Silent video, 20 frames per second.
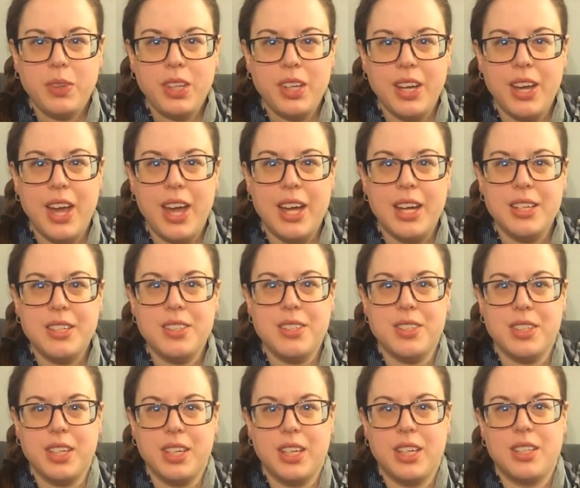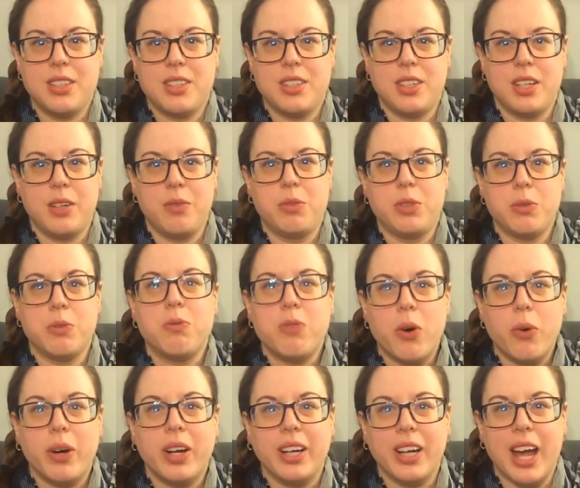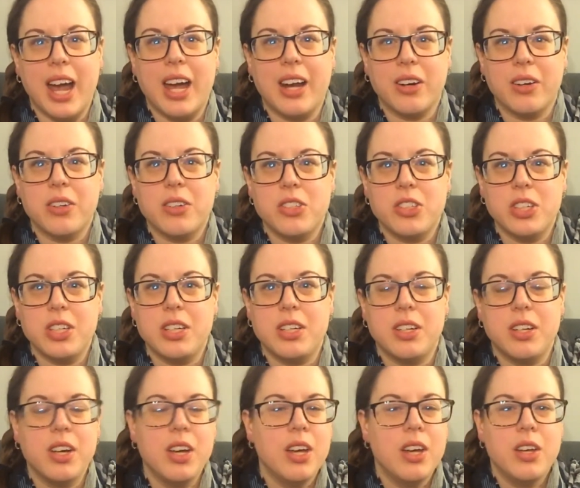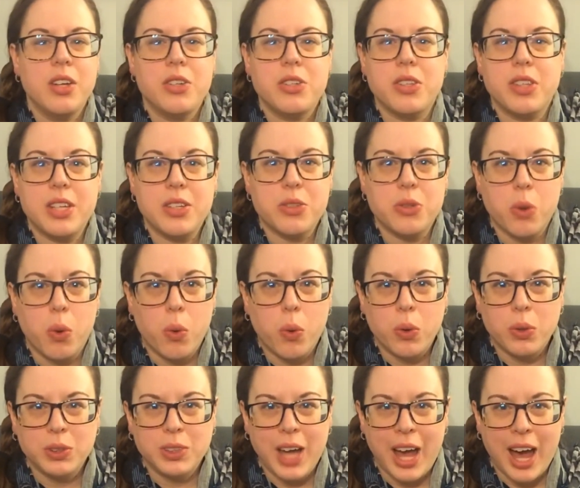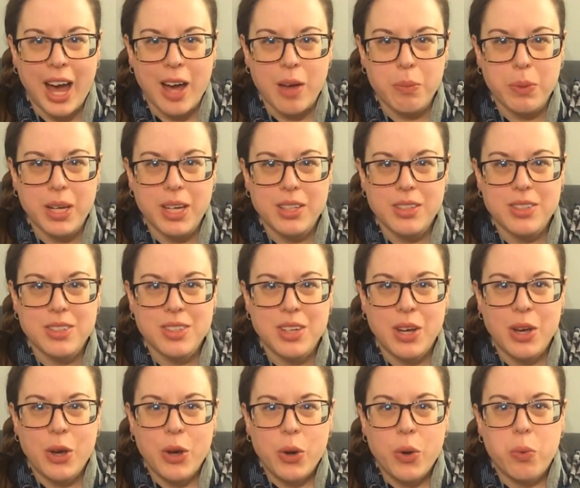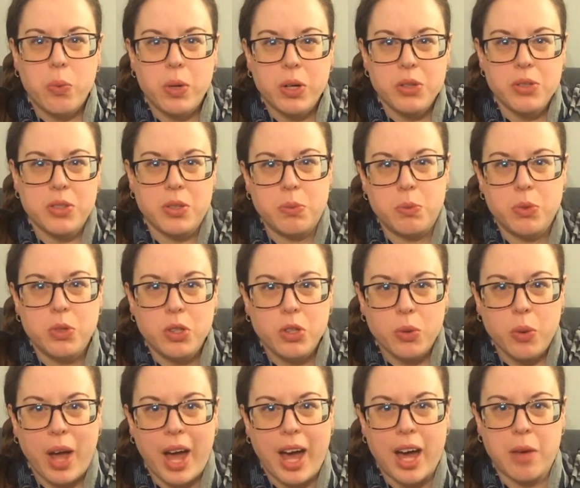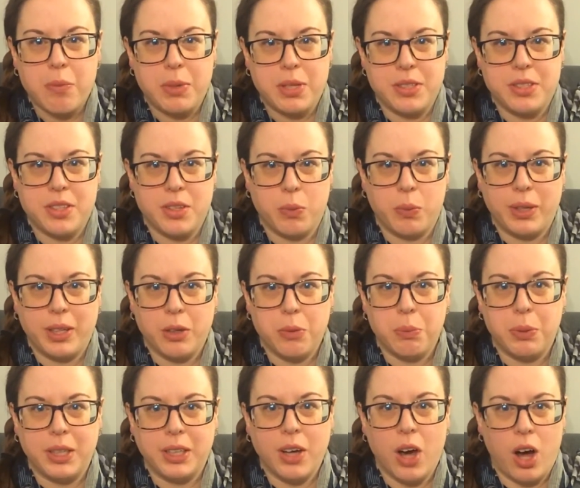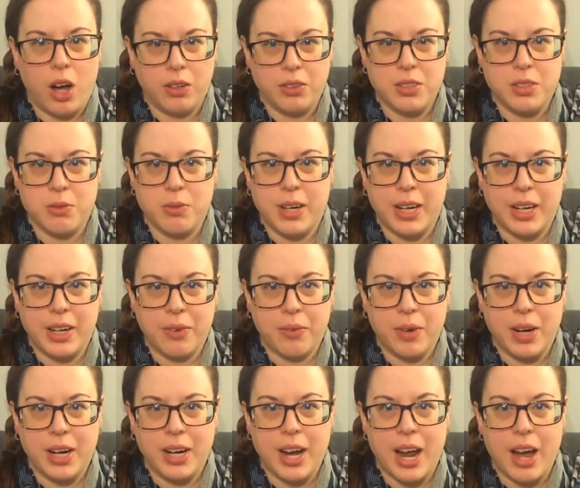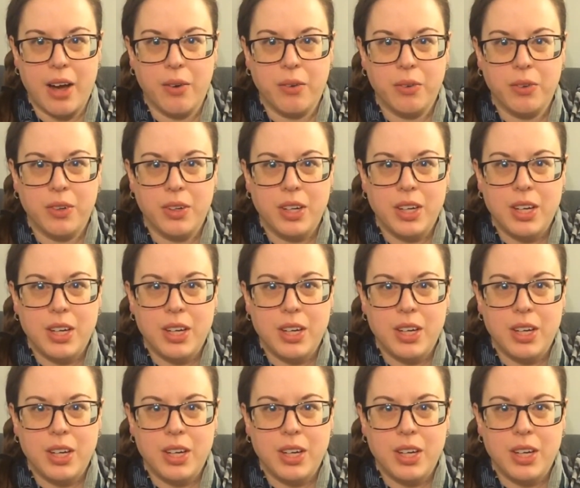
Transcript: And instead of devoting energy to these old habits, what are some new habits that we can be cultivating right now?